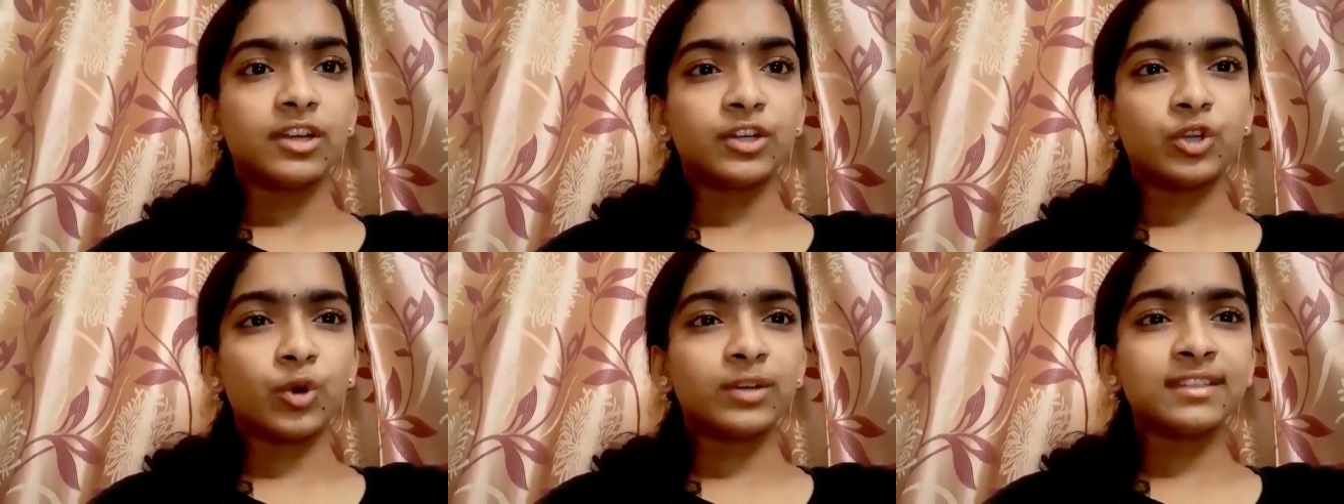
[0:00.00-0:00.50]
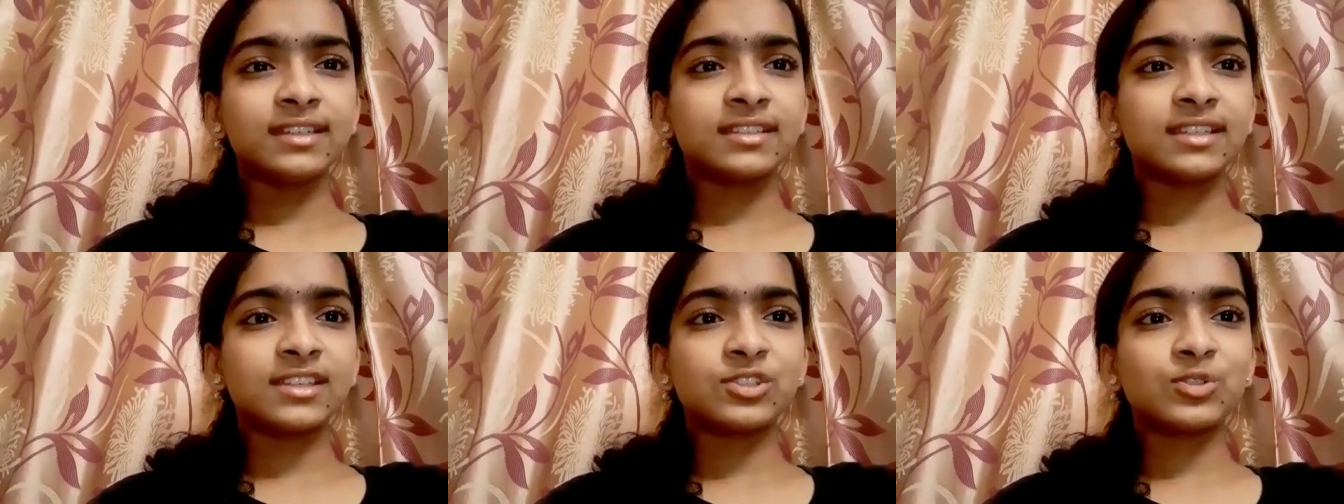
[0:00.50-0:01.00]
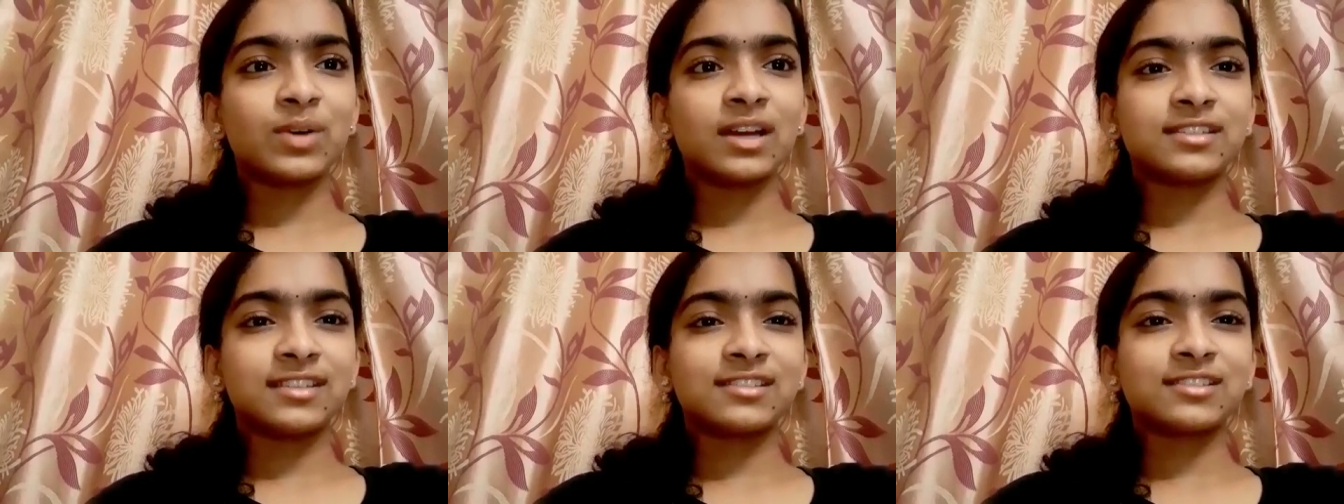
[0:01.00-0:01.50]
Don't think these two are
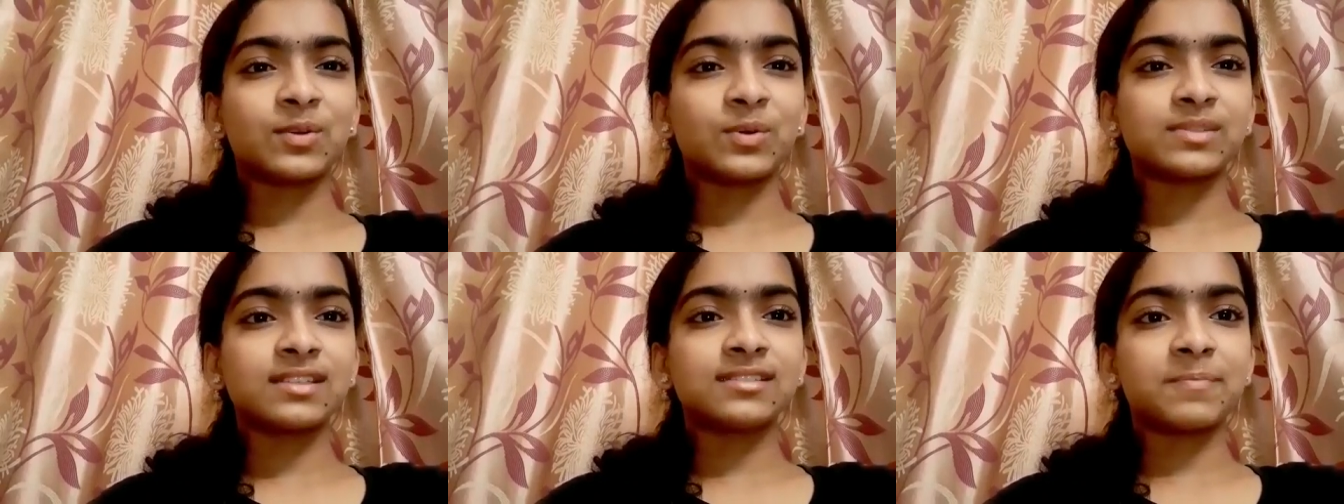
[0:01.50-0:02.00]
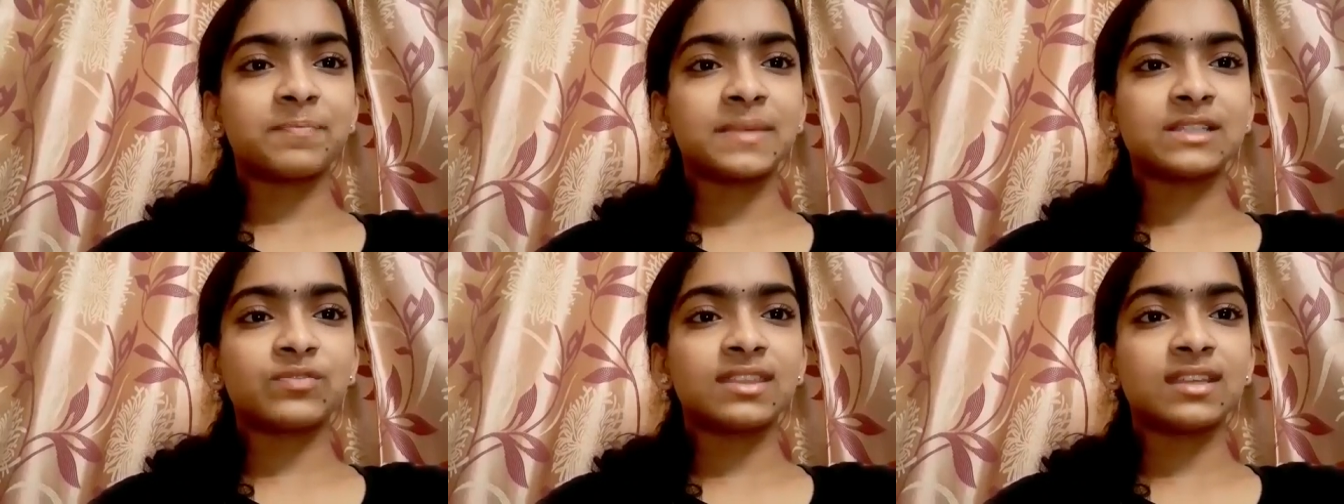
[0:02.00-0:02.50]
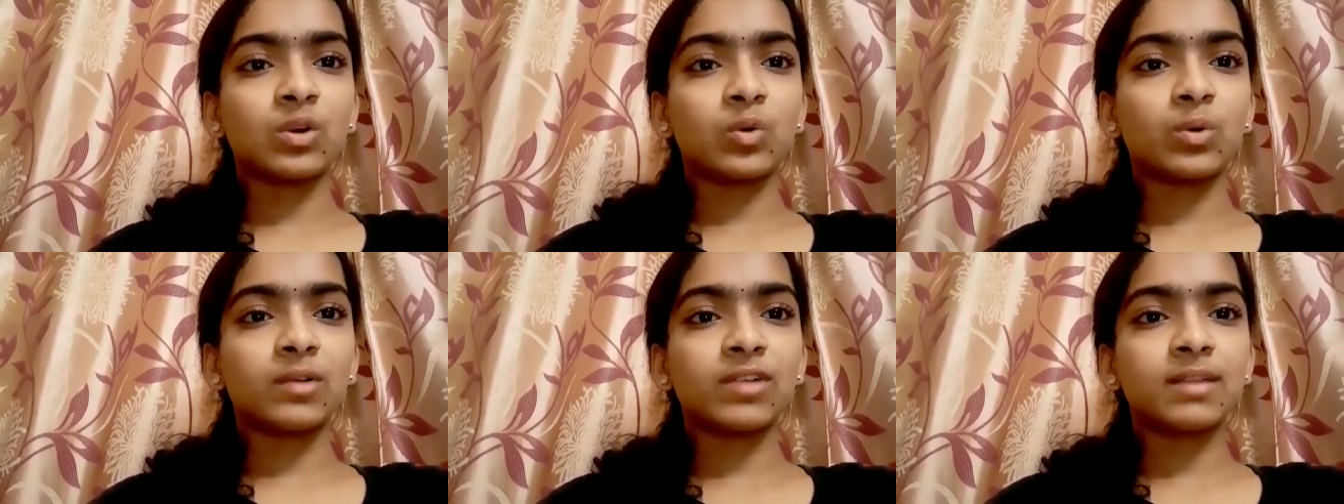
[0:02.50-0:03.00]
just closest hippies with an
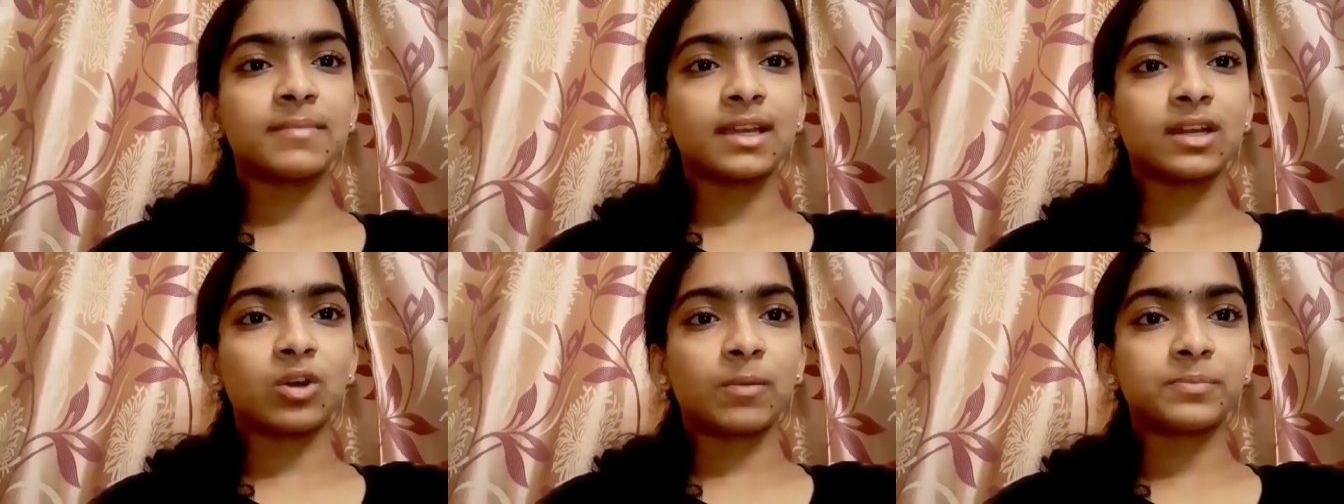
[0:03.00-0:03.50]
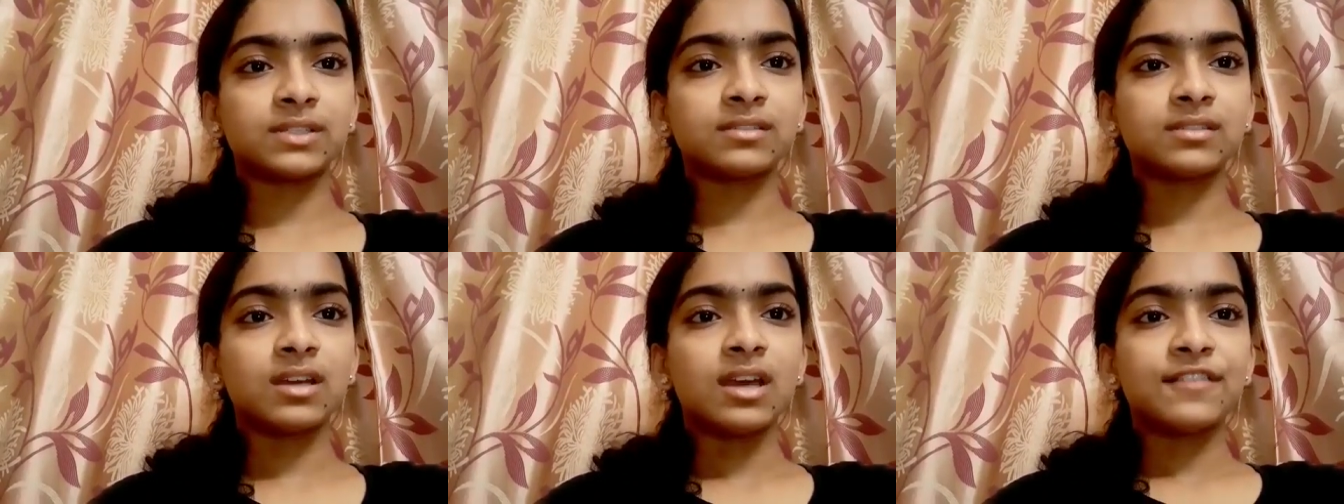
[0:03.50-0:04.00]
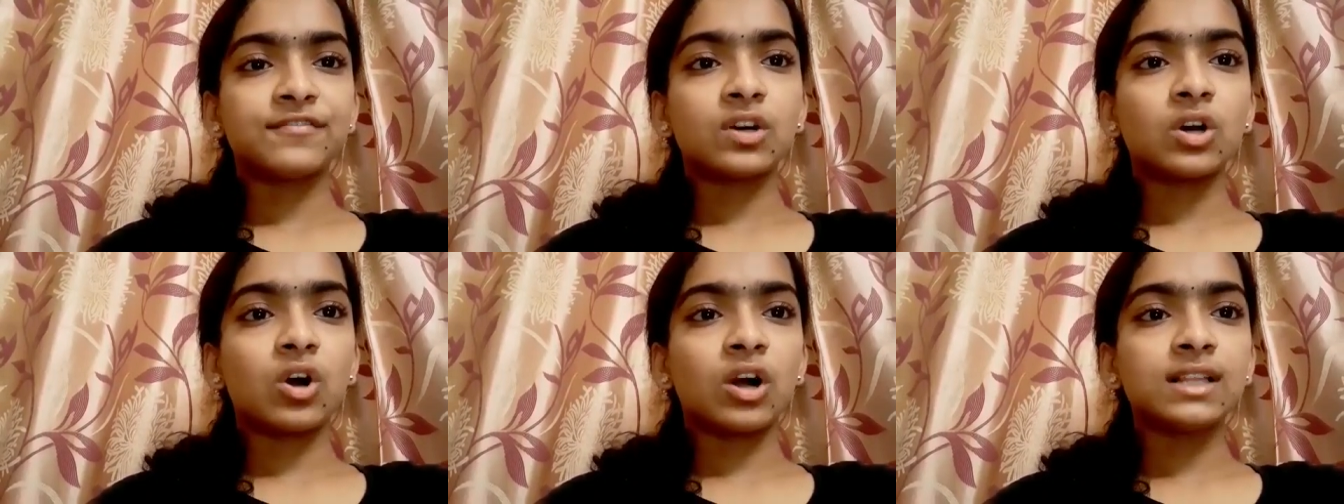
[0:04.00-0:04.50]
overwhelming adoption for
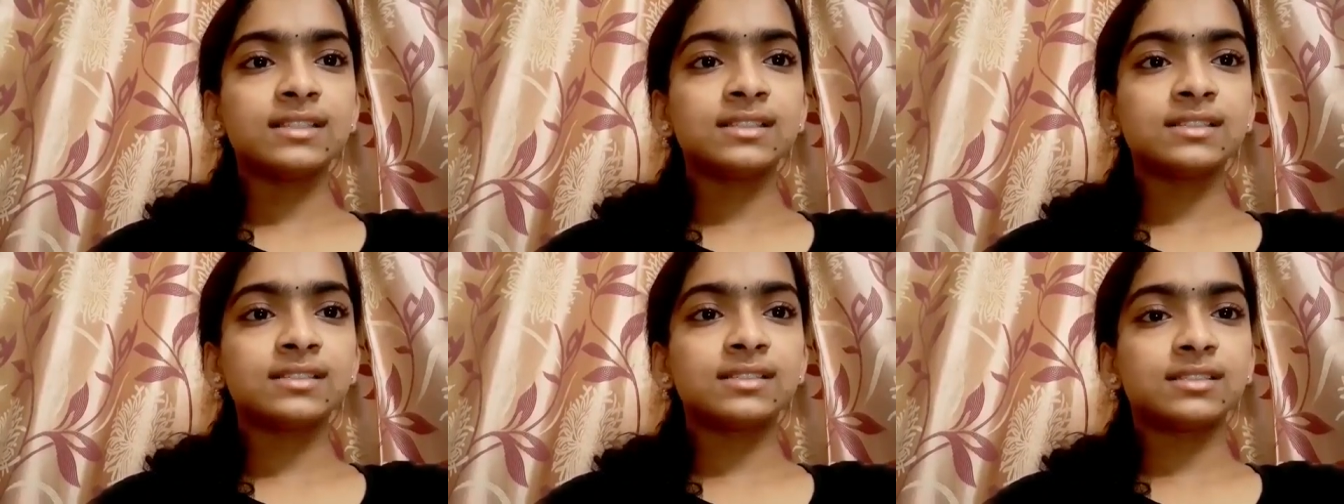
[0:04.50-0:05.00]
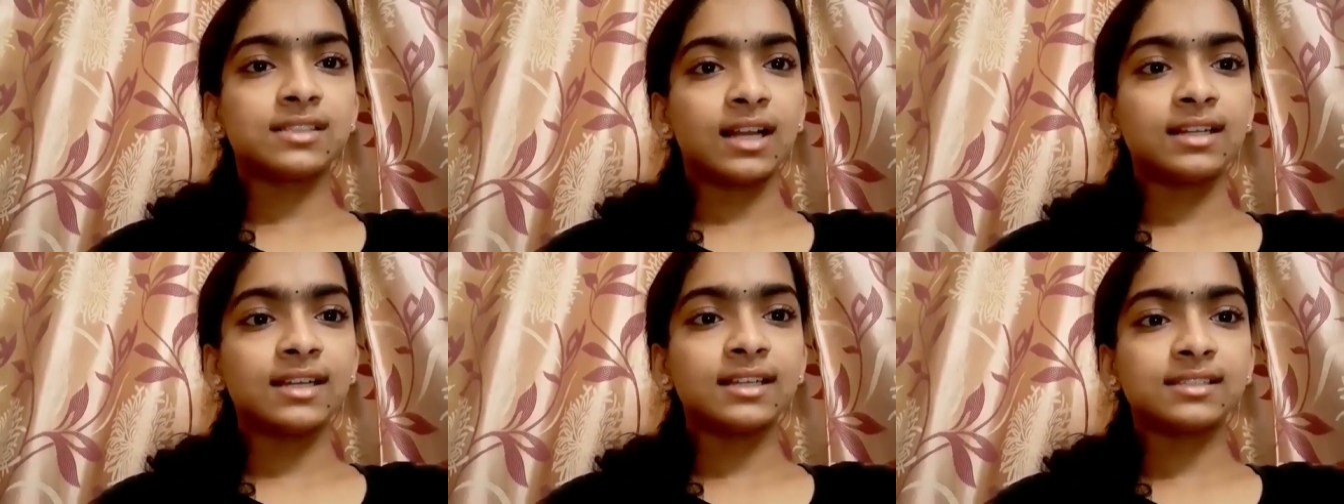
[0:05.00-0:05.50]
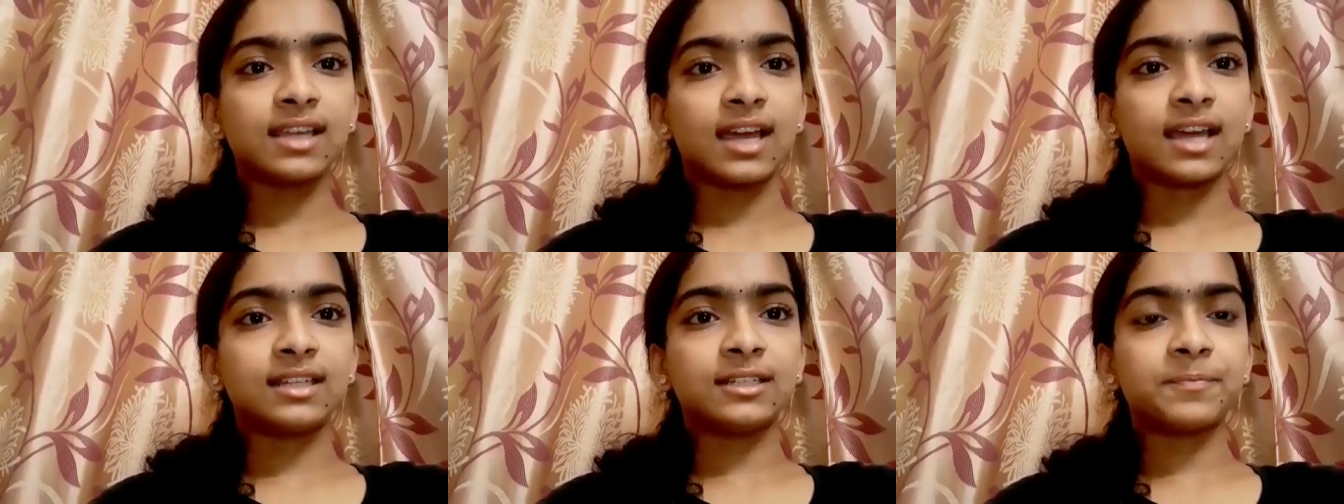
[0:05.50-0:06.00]
all this Sheldon
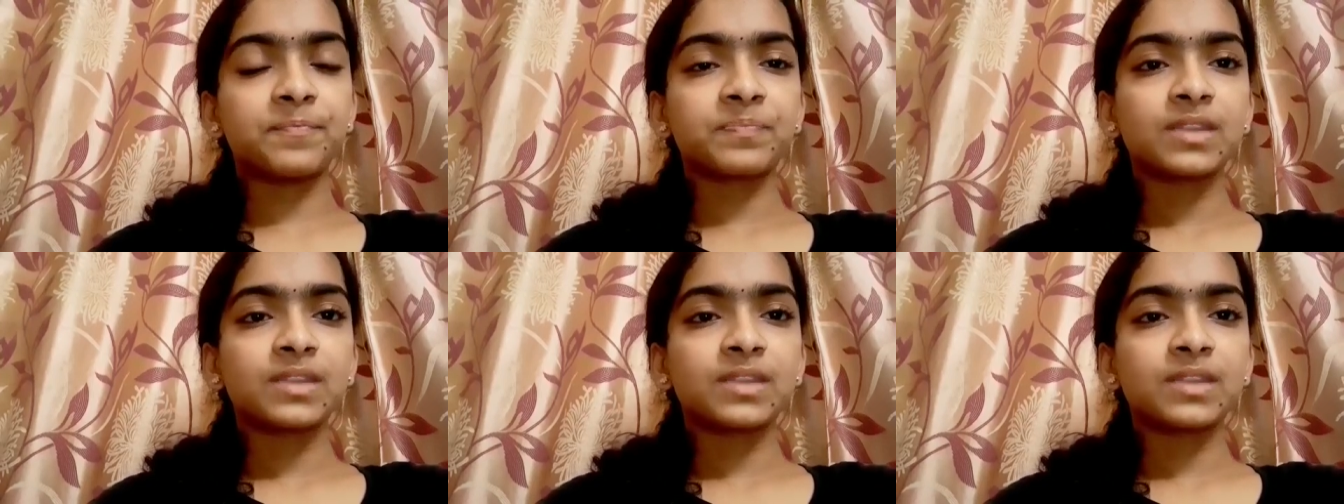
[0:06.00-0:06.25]
Scally.